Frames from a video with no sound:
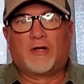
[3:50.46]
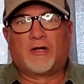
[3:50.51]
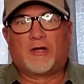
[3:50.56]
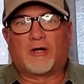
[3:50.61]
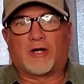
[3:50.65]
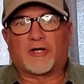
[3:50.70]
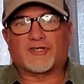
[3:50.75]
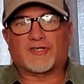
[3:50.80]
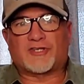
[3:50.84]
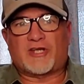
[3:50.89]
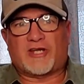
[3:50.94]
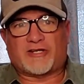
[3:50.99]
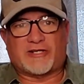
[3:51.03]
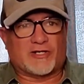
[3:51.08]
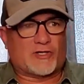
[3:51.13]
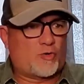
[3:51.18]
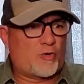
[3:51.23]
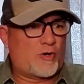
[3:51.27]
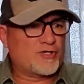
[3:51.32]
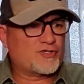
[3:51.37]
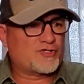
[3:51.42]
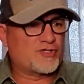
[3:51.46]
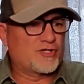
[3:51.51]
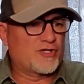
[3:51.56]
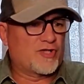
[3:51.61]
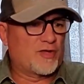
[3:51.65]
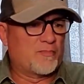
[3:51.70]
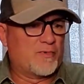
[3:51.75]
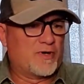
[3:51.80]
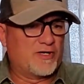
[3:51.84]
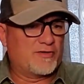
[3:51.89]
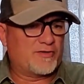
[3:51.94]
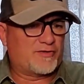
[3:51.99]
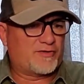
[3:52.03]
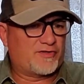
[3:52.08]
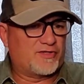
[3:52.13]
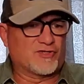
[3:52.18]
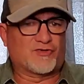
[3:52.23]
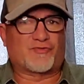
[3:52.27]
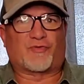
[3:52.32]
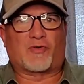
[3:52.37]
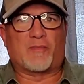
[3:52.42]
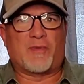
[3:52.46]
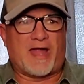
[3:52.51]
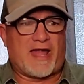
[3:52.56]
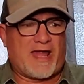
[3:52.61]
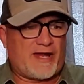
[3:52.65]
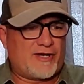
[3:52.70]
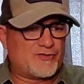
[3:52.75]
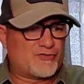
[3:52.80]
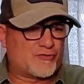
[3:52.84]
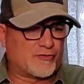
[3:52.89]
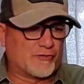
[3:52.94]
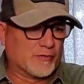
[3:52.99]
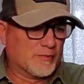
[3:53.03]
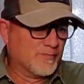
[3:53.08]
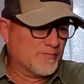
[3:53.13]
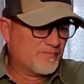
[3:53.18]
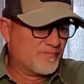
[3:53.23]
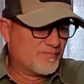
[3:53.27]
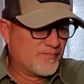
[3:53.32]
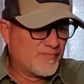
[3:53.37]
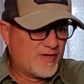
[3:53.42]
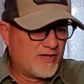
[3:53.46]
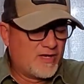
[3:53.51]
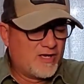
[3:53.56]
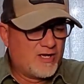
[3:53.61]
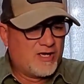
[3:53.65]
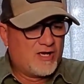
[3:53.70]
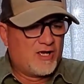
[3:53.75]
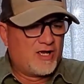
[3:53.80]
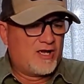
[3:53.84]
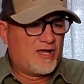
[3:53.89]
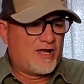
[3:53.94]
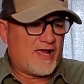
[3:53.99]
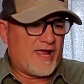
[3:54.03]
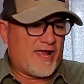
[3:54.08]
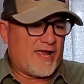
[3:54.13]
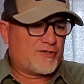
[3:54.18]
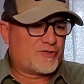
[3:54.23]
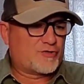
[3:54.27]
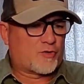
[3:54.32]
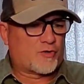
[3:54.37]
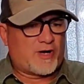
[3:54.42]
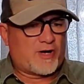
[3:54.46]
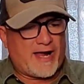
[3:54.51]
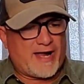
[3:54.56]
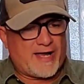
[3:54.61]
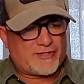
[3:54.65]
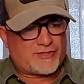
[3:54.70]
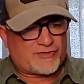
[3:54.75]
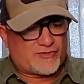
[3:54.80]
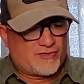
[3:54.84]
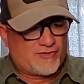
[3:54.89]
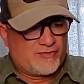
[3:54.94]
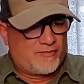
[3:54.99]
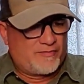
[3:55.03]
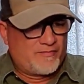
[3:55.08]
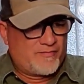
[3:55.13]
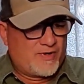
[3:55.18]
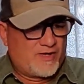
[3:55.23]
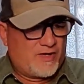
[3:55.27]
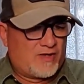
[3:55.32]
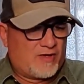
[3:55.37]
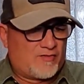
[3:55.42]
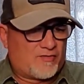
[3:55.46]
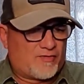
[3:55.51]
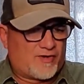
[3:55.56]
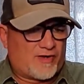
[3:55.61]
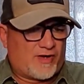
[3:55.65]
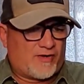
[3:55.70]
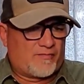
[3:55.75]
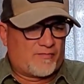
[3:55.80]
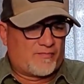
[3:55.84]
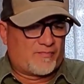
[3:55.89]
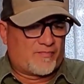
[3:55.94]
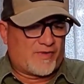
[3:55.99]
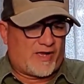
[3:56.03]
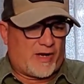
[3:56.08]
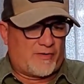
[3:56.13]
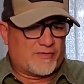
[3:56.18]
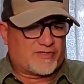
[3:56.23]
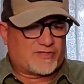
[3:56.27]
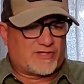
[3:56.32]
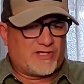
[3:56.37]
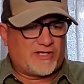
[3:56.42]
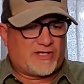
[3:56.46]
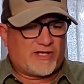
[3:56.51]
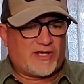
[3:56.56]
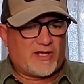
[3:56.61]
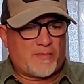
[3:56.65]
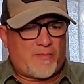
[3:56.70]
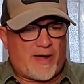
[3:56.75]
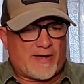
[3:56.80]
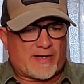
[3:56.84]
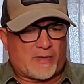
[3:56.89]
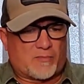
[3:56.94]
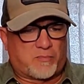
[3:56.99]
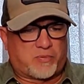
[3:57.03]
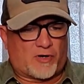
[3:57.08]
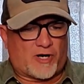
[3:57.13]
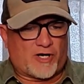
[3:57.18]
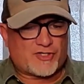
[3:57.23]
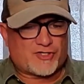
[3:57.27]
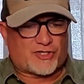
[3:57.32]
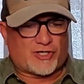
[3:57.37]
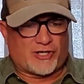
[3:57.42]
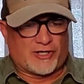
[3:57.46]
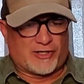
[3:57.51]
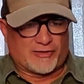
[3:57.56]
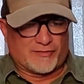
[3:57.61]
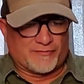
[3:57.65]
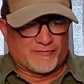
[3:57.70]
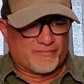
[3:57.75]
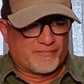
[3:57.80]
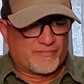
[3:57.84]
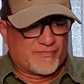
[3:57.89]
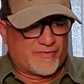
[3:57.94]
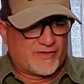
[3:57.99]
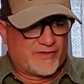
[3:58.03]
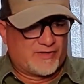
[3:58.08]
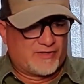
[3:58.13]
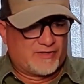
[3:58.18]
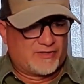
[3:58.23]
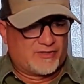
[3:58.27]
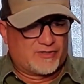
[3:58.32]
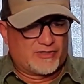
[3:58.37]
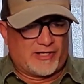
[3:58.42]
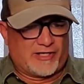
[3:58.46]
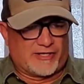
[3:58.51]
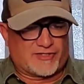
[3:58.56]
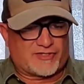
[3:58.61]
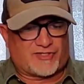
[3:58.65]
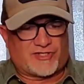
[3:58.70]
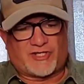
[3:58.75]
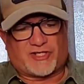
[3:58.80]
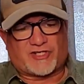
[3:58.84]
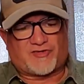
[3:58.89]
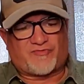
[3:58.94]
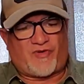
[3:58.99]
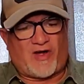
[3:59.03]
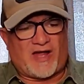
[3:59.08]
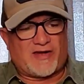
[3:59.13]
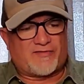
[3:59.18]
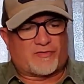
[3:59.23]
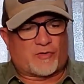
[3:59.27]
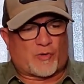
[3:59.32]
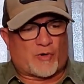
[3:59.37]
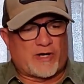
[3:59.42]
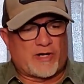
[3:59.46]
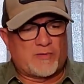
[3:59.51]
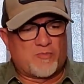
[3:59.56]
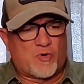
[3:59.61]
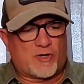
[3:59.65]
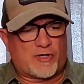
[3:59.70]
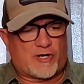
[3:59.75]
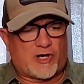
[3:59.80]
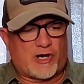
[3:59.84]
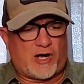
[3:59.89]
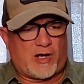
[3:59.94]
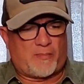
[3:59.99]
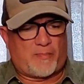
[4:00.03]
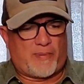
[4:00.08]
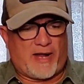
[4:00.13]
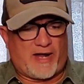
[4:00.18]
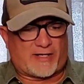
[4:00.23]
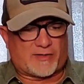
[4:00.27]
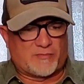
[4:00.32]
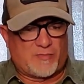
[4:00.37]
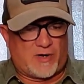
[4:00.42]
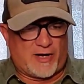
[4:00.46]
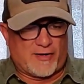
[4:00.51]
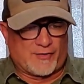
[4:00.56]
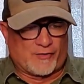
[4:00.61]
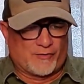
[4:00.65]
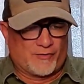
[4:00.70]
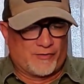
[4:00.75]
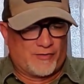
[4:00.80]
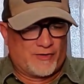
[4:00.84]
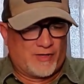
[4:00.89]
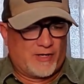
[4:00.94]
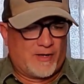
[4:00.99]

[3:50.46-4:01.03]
Our second question of the month is from Andrew. Andrew asked, I was thinking about a brush gun, a 6.5 Creedmoor compact model.